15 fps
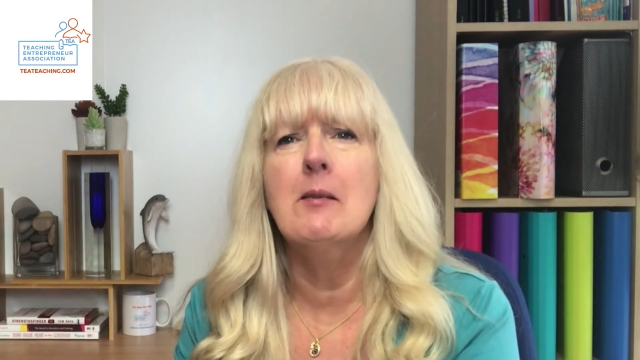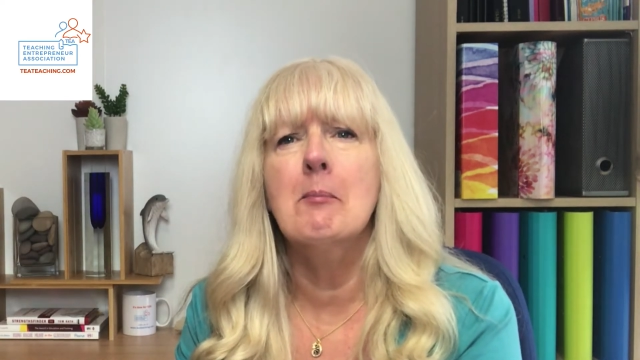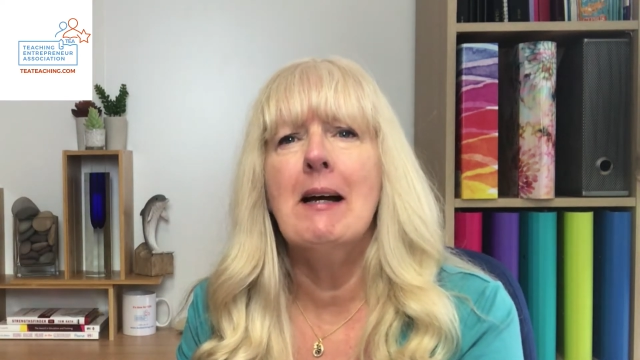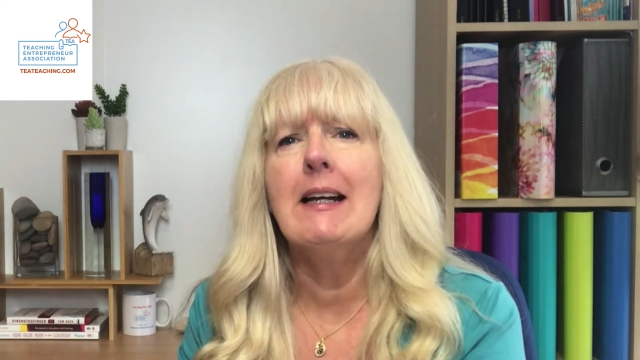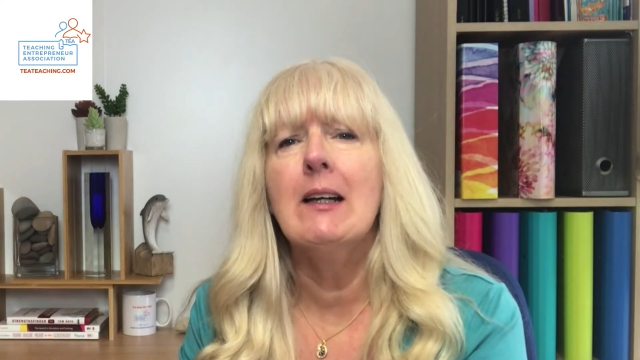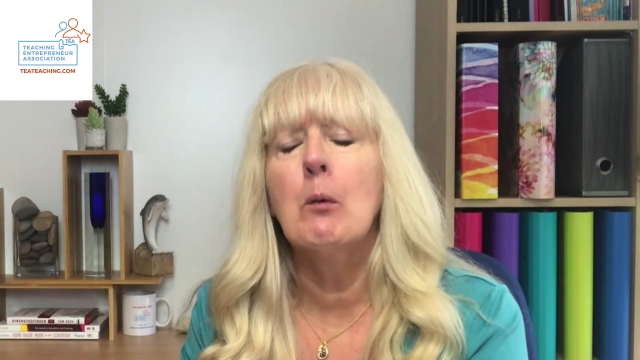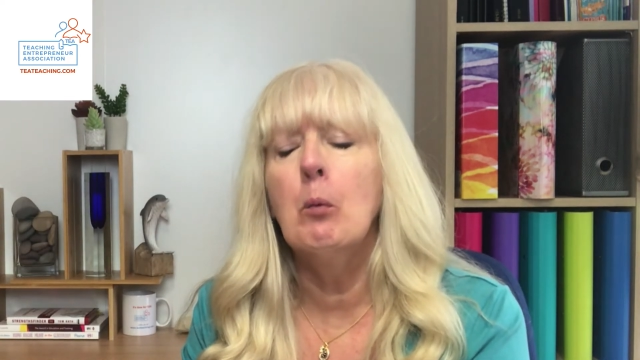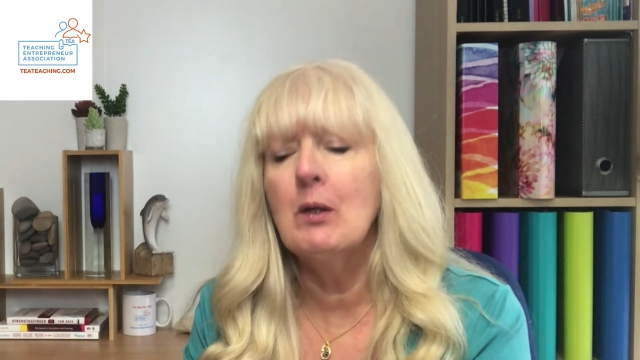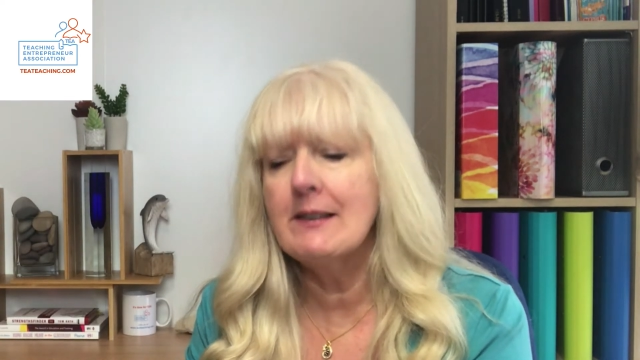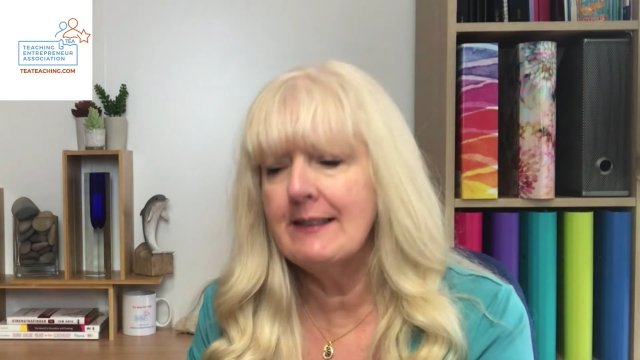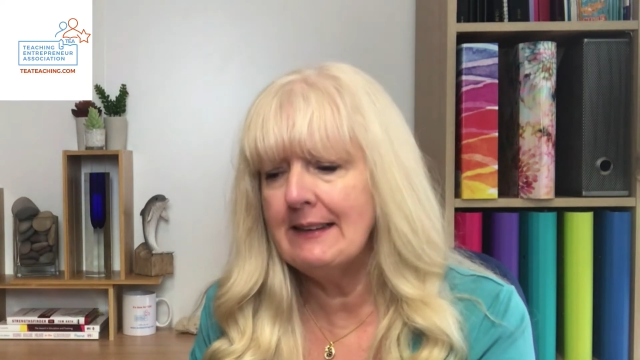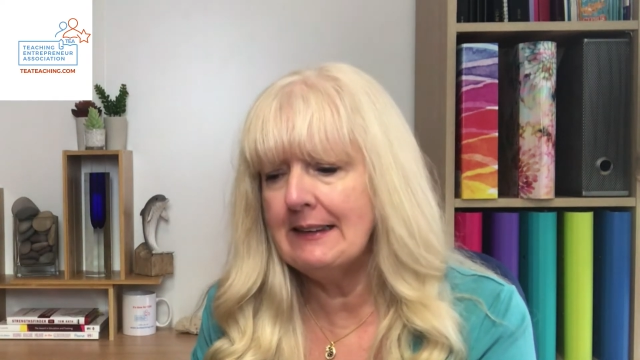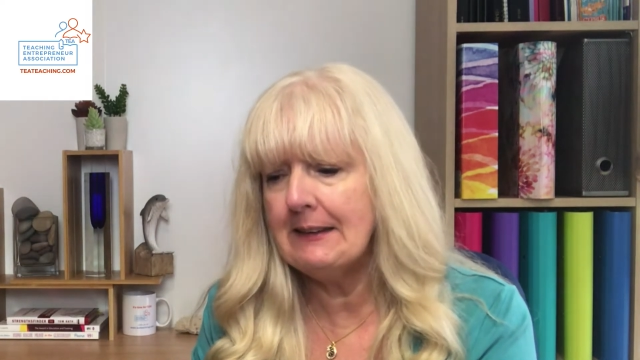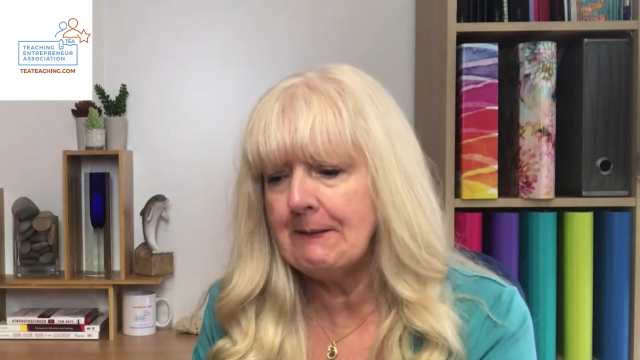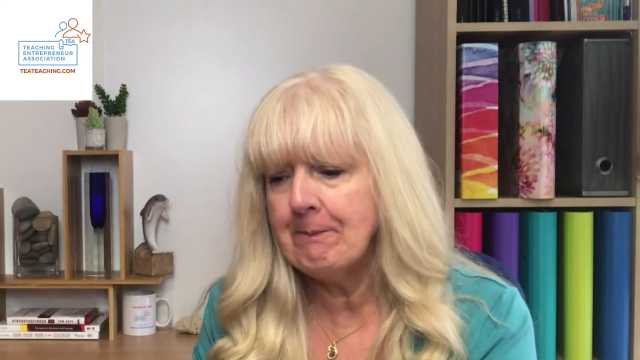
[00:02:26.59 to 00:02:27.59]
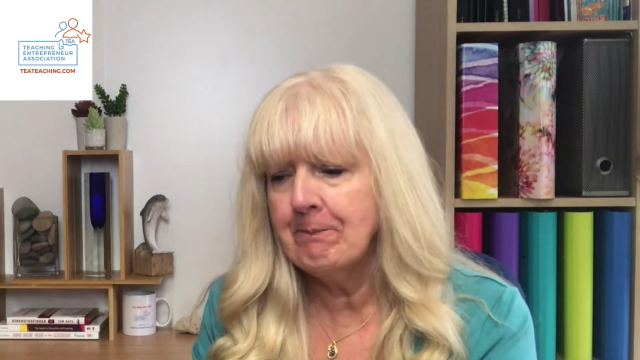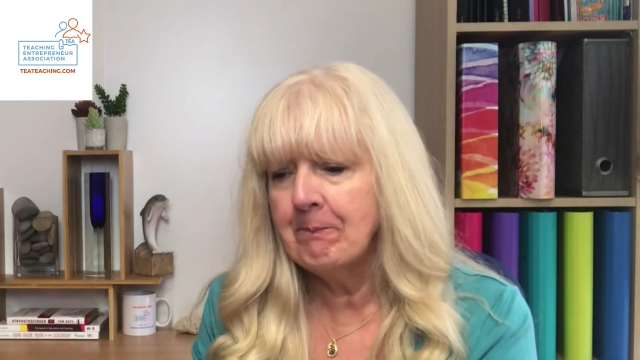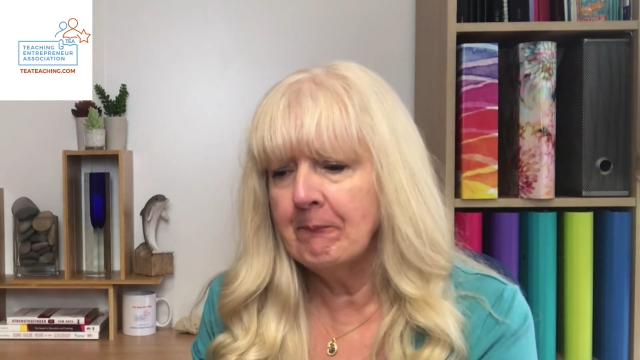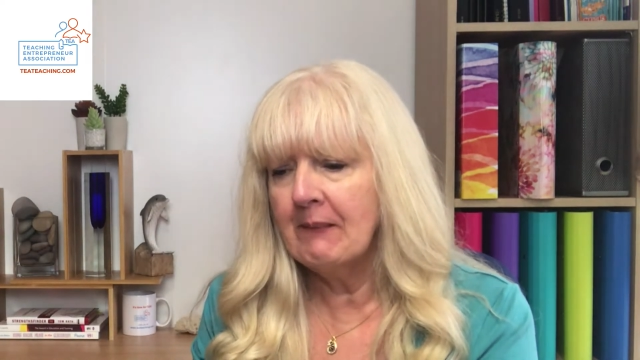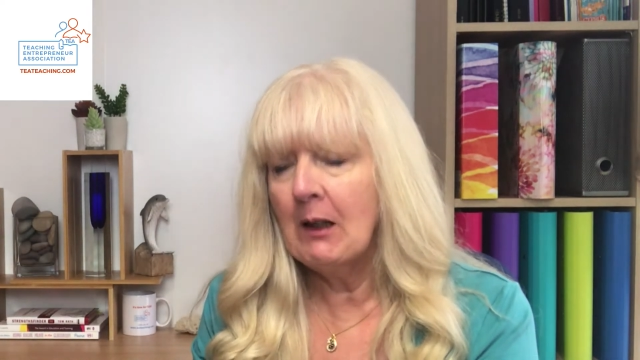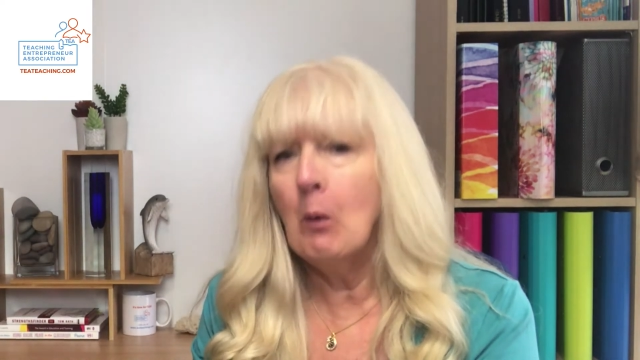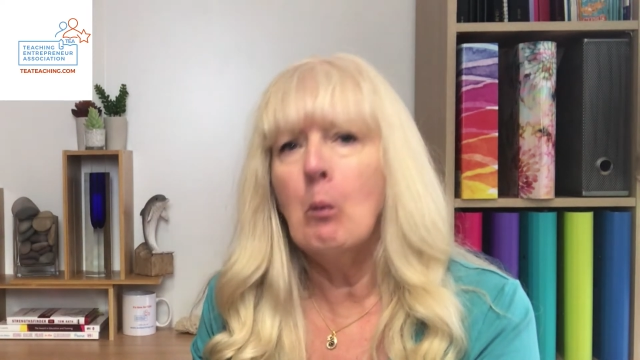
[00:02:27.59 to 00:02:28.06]
to make was that
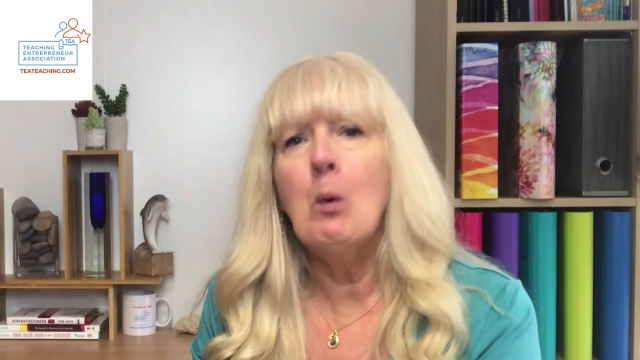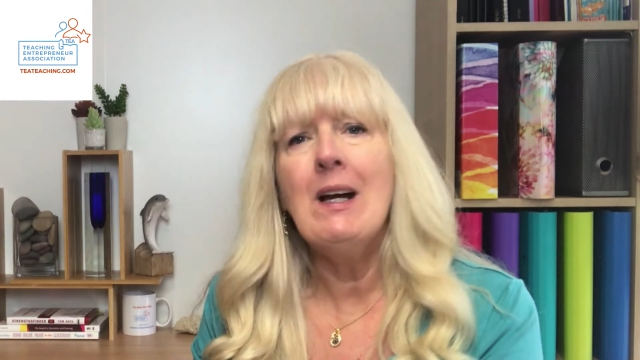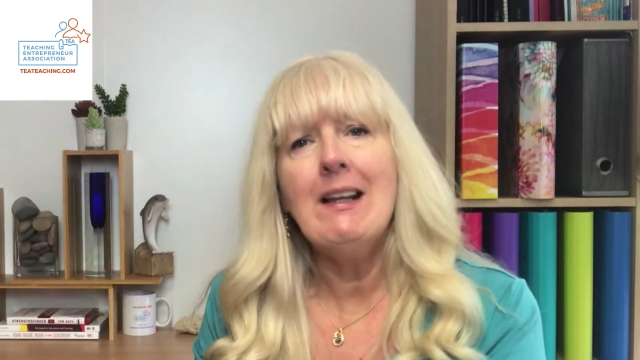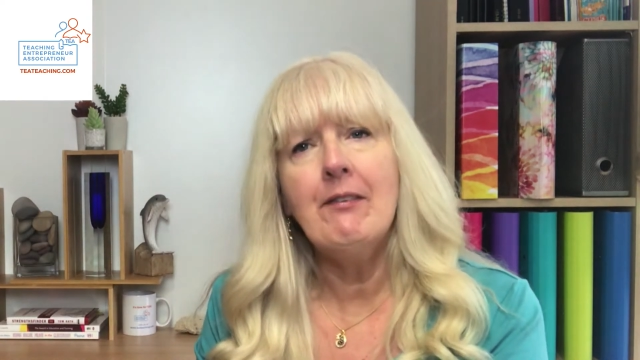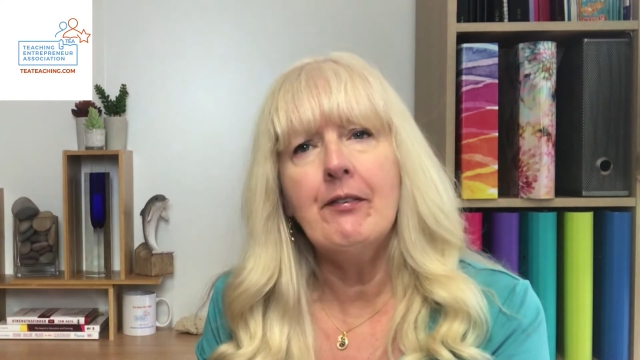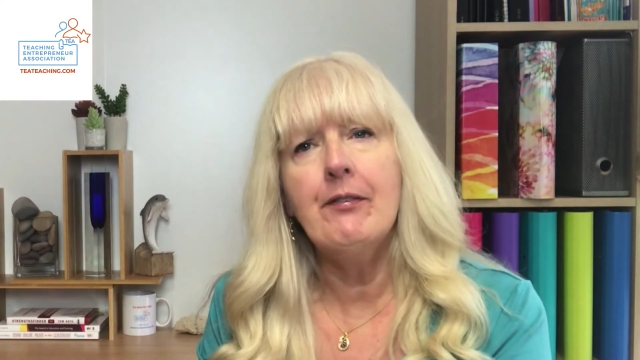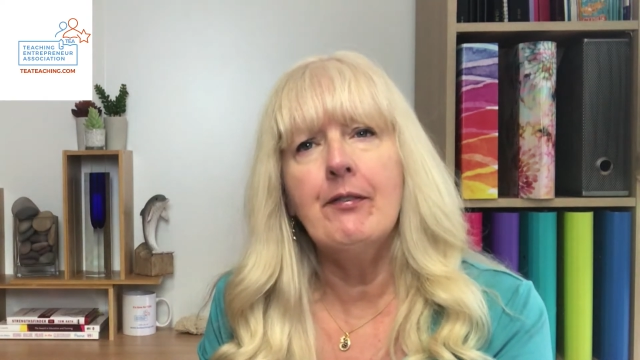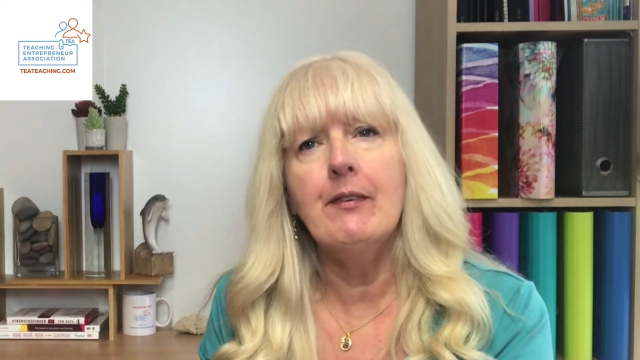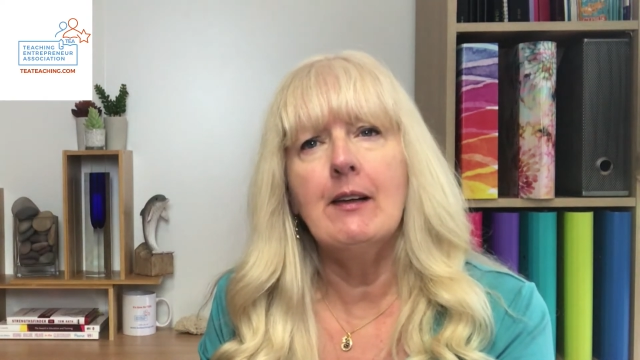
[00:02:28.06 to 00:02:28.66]
with